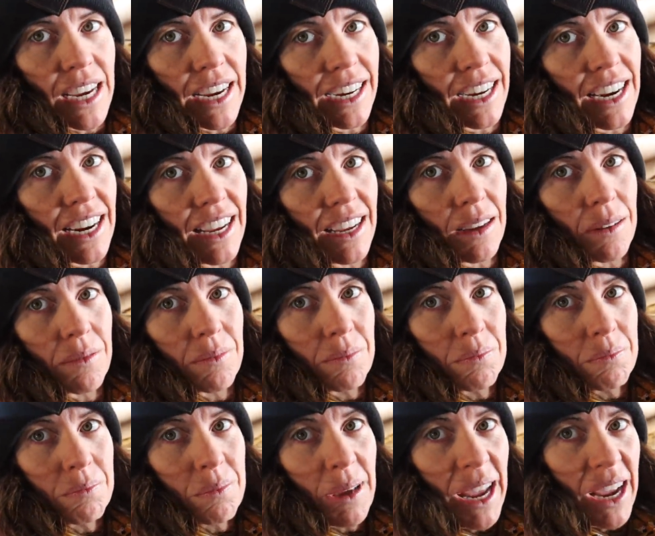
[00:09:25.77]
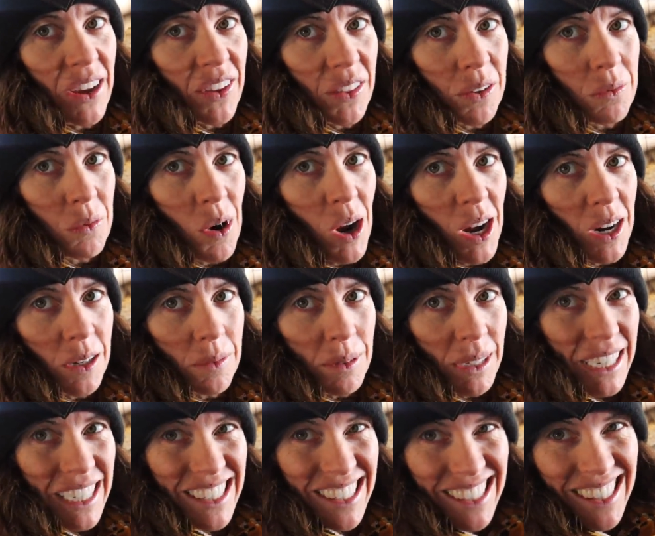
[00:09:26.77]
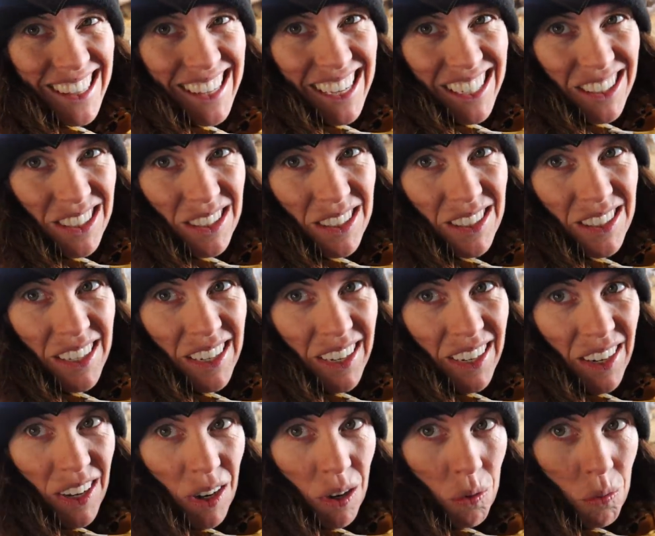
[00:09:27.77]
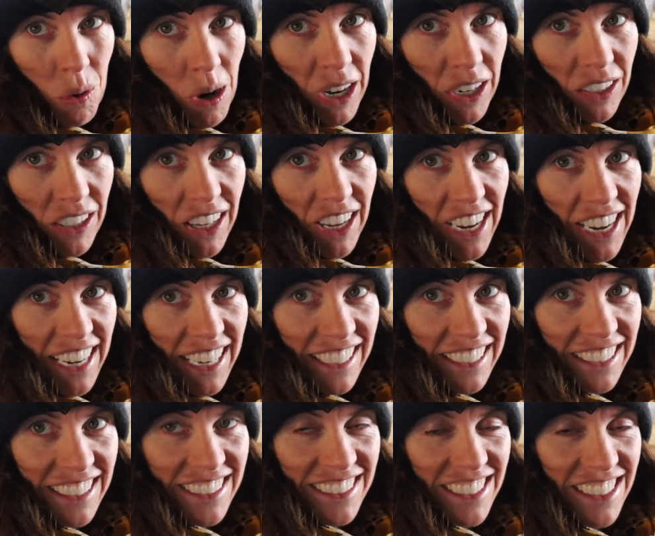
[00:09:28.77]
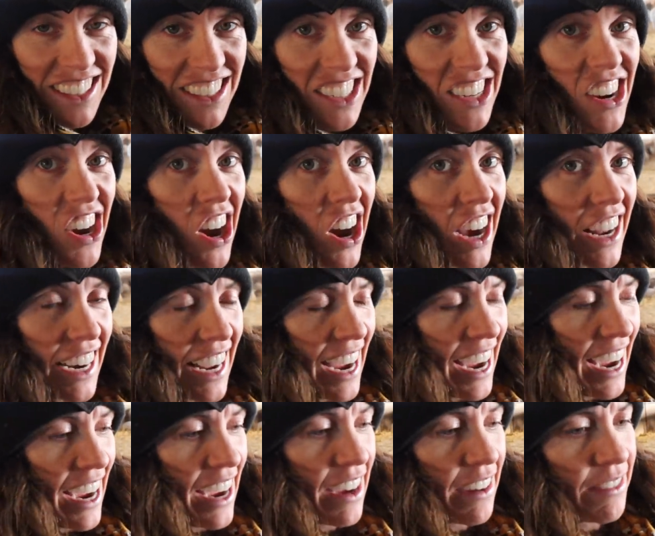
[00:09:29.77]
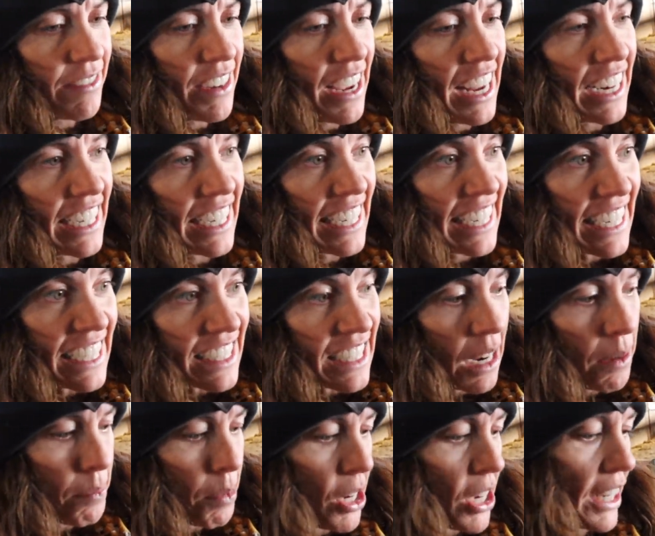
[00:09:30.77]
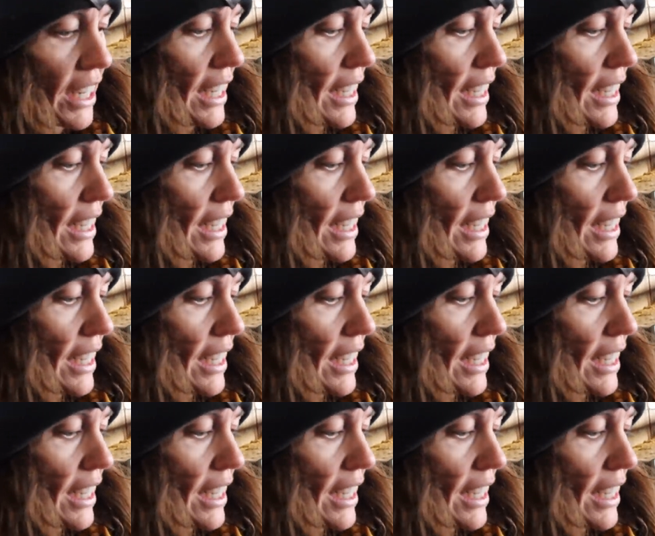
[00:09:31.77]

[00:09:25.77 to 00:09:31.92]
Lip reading: I gotta pail them water because this water line does not have any heat tape on